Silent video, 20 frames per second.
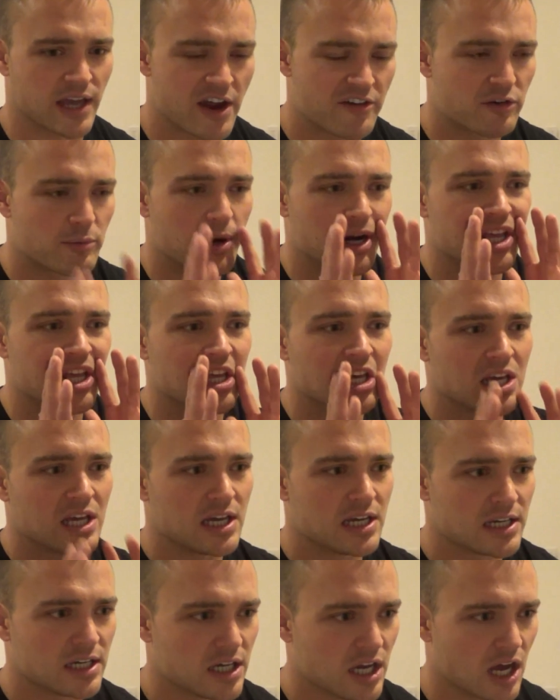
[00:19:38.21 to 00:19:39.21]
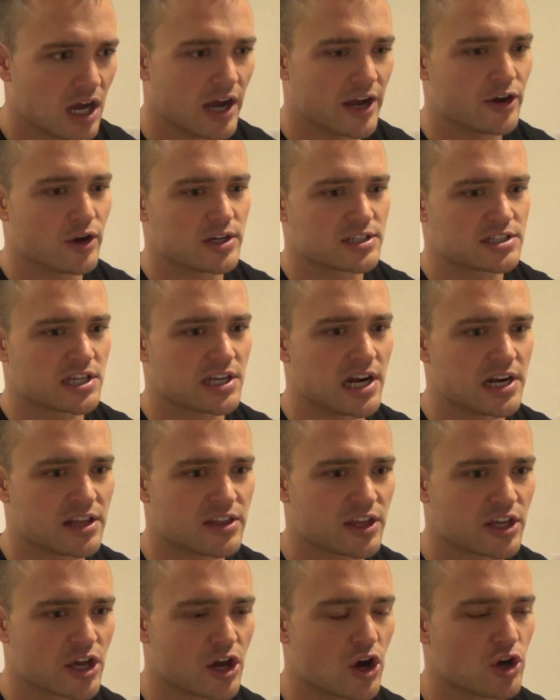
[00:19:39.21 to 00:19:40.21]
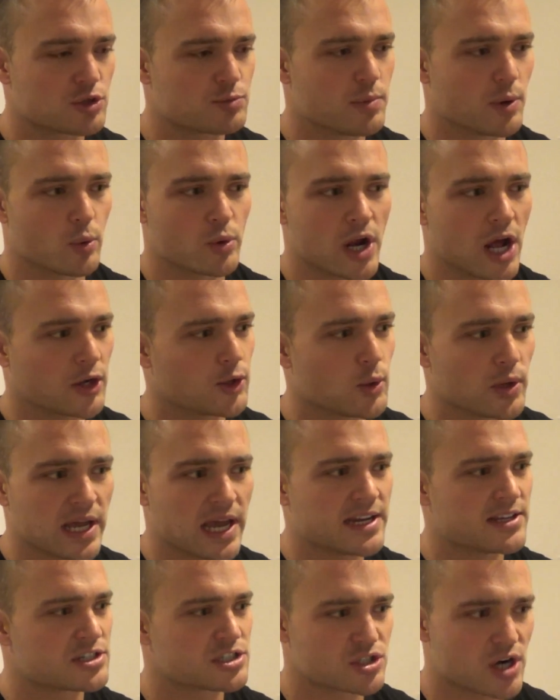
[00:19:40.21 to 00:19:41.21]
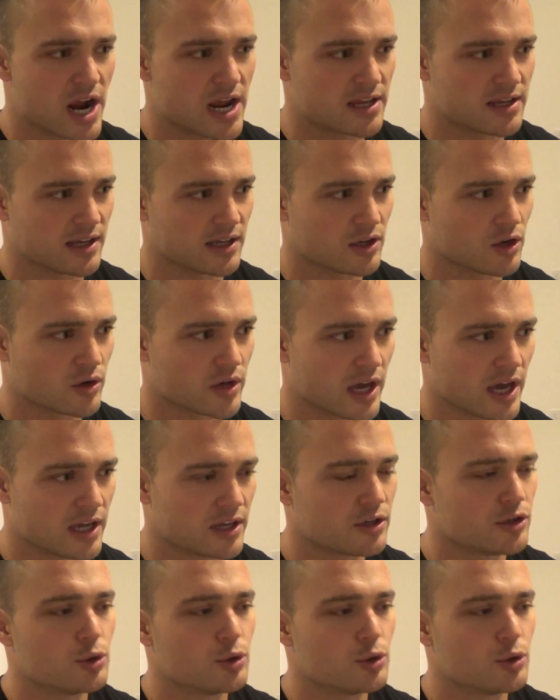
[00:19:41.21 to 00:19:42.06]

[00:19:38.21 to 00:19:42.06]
Everybody, I know I said anything goes, but we're not doing any striking, okay?